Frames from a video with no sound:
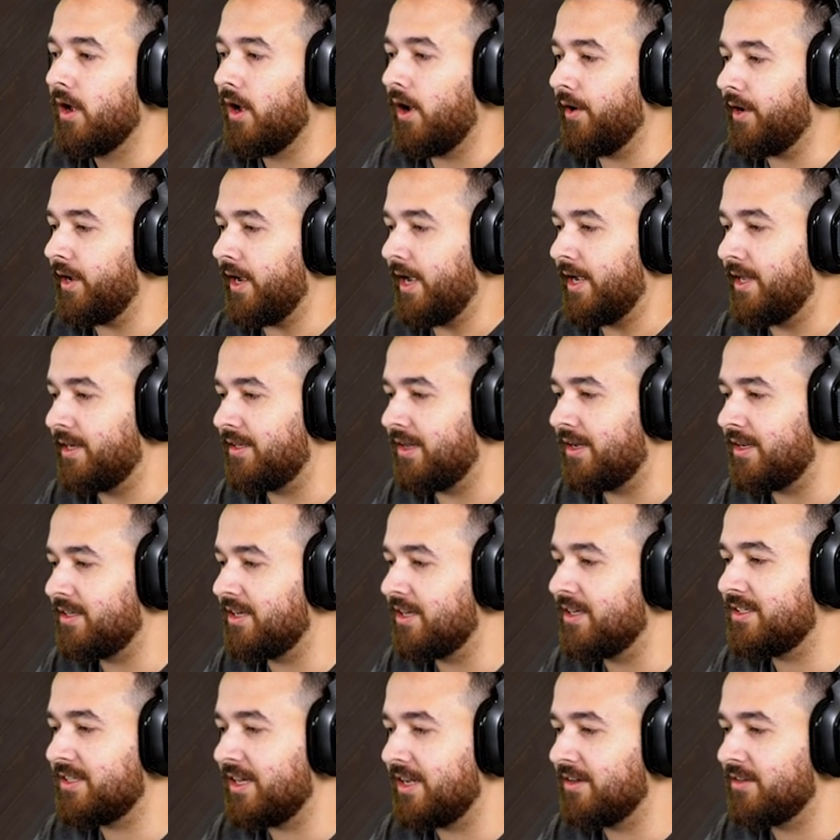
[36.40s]
Okay, it, it,
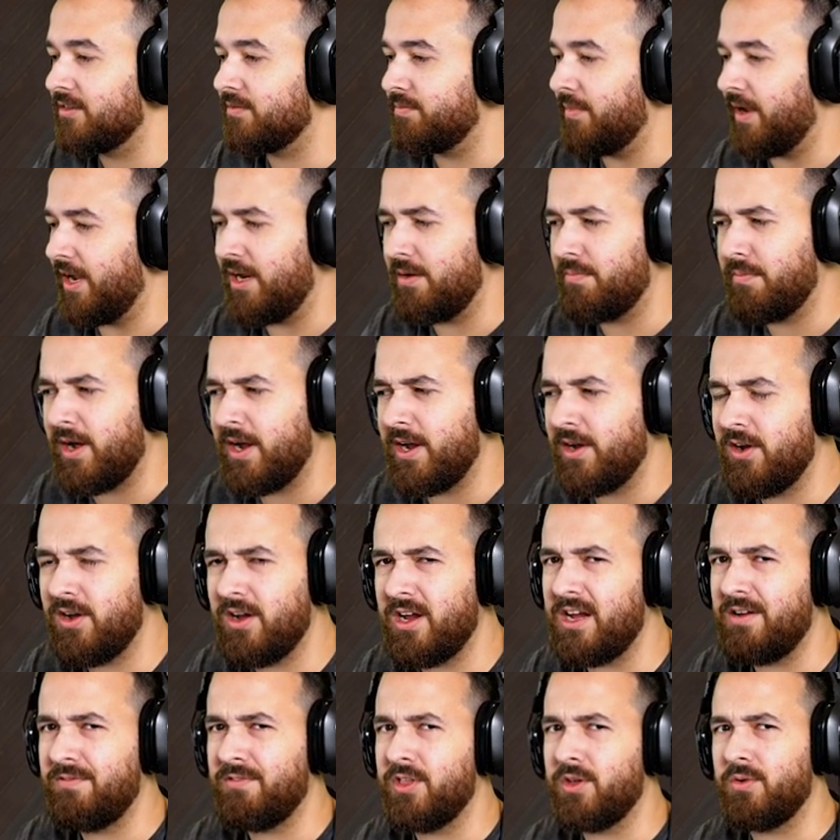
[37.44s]
does say it was made by her,
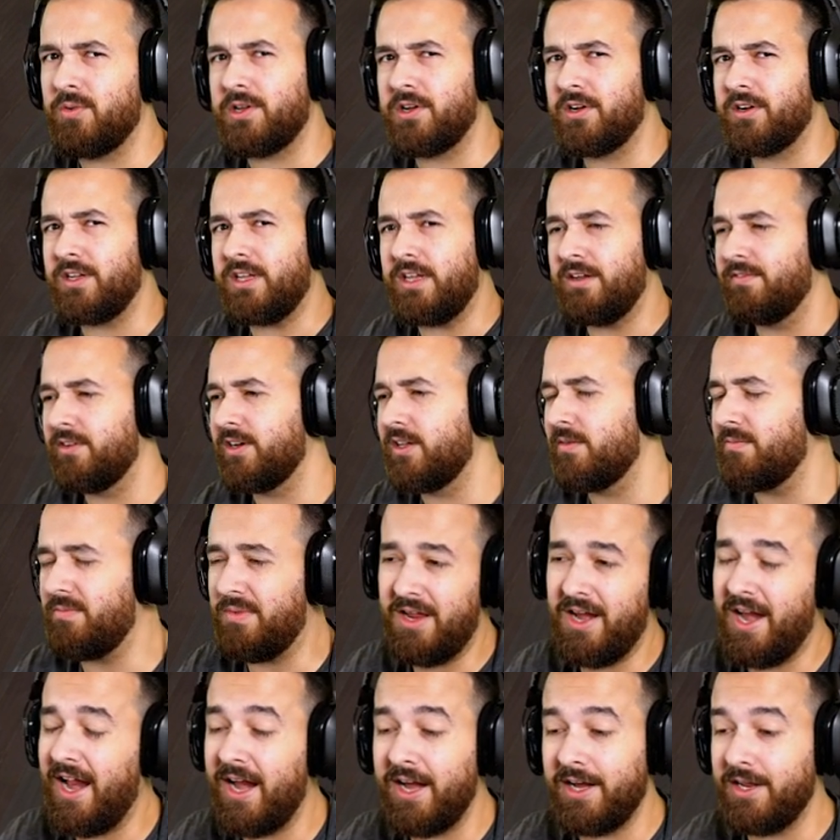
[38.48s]
even though we got given it.
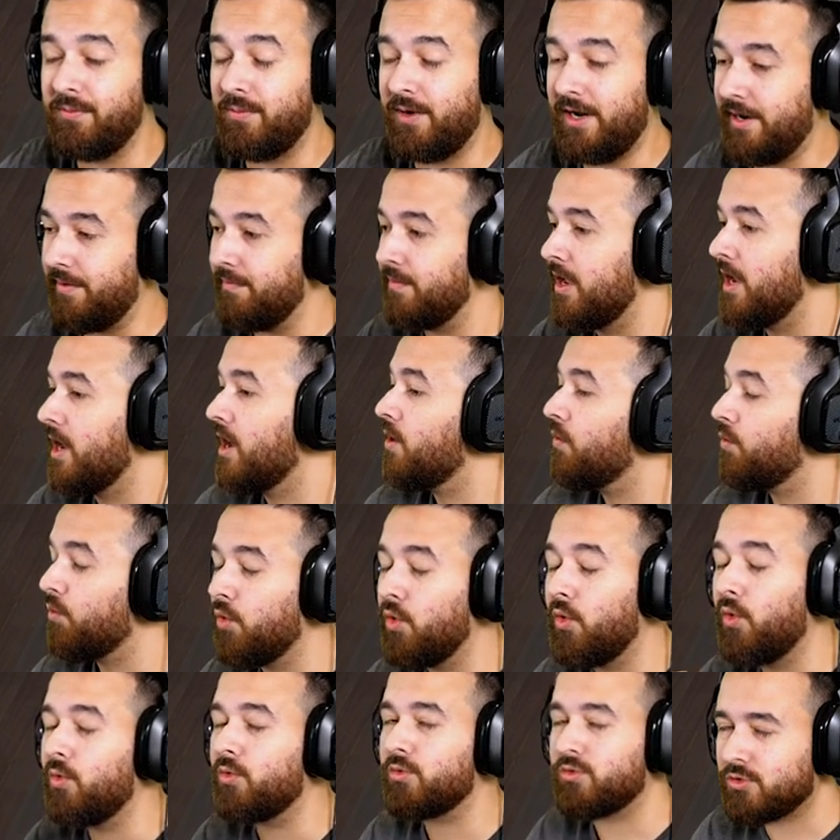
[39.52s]
But anyway,
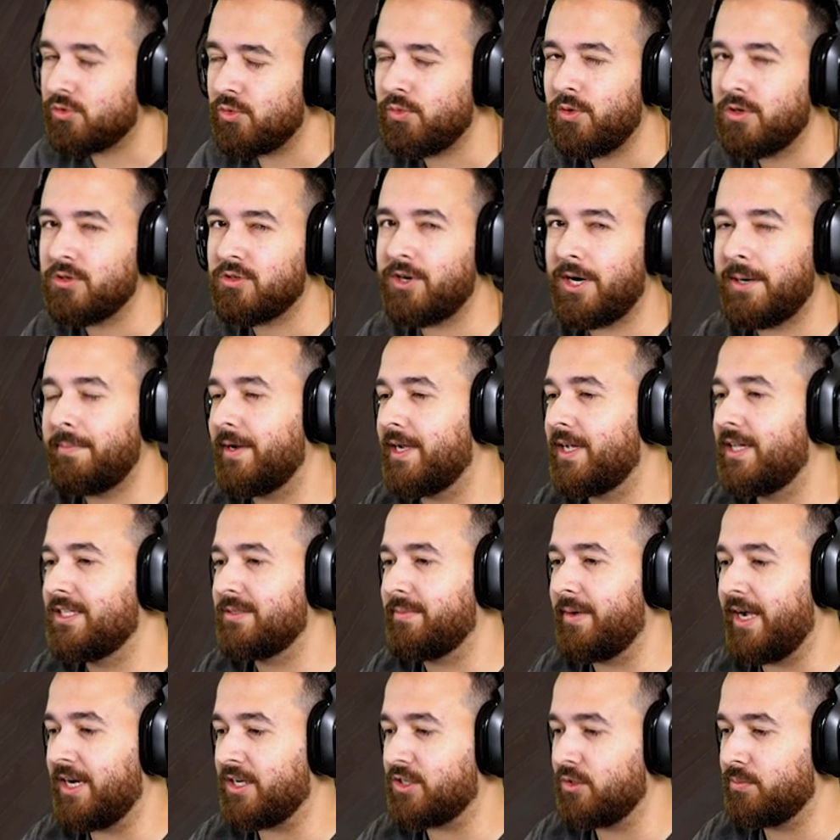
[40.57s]
we'll we'll try making
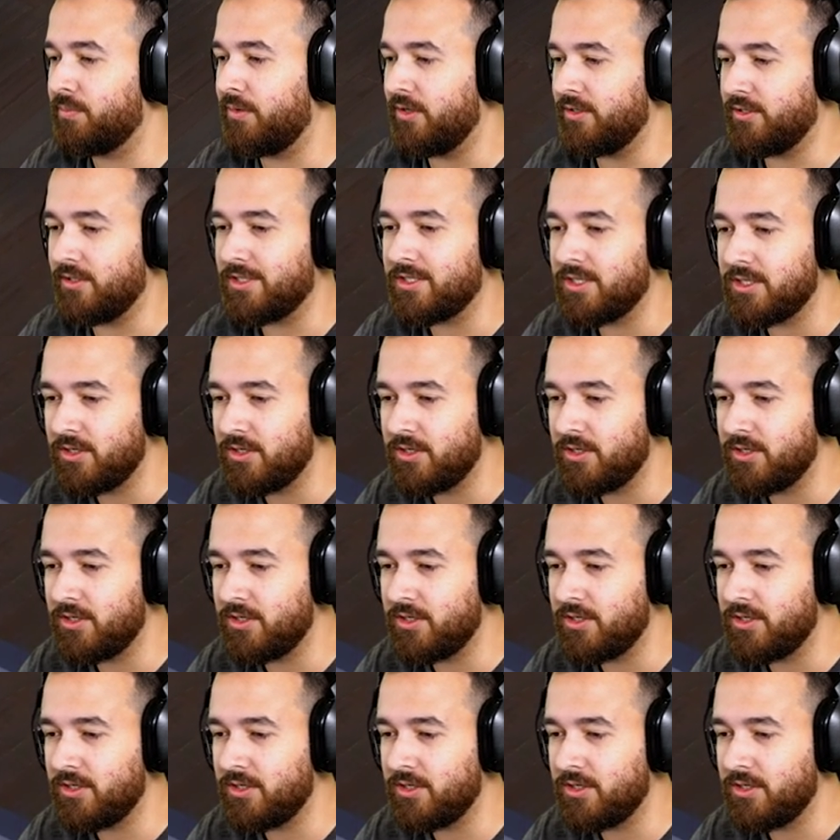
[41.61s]
some actual potions.